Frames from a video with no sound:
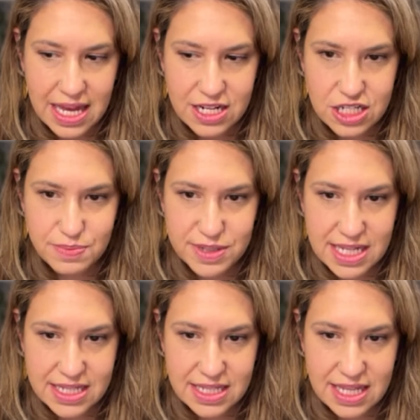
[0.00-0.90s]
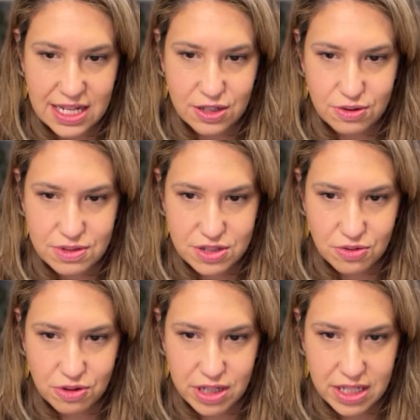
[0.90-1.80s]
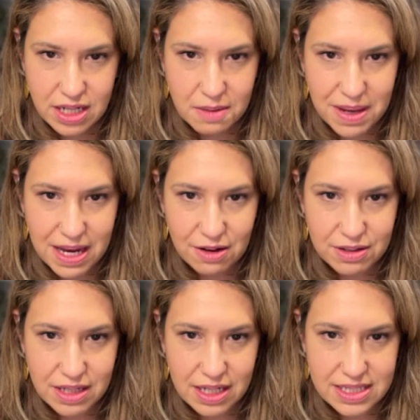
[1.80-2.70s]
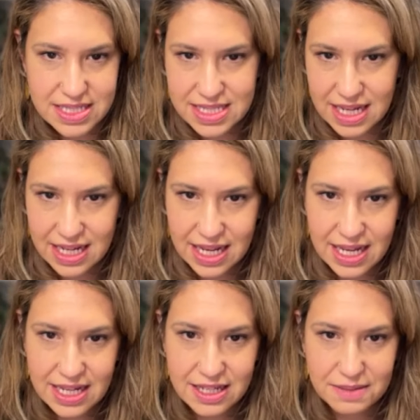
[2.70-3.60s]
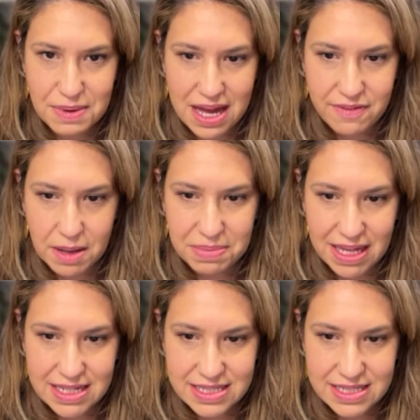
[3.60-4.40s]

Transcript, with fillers: just presented that news story about uh, the CIA having a plan to